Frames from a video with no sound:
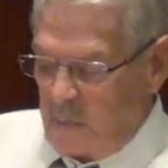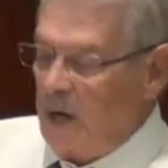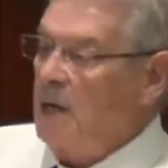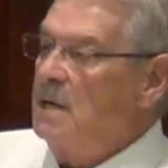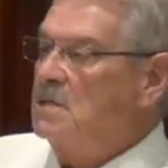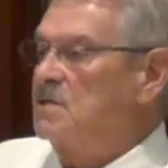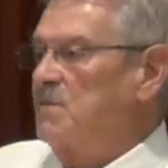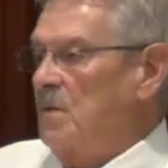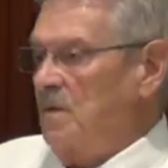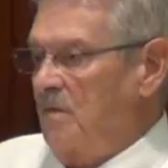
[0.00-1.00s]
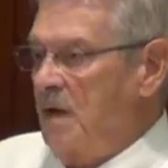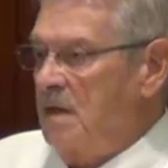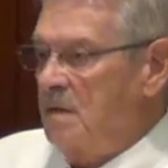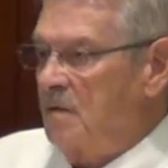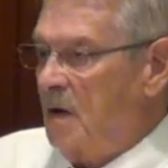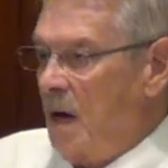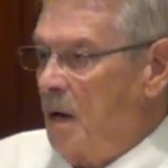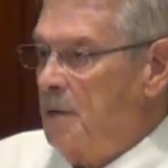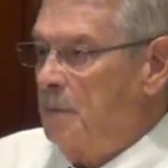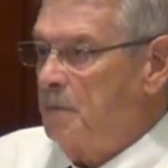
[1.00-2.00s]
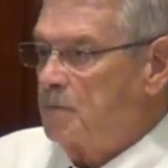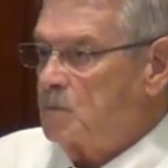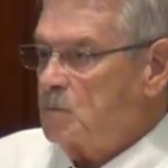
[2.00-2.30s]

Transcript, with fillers: praise for the faith of God.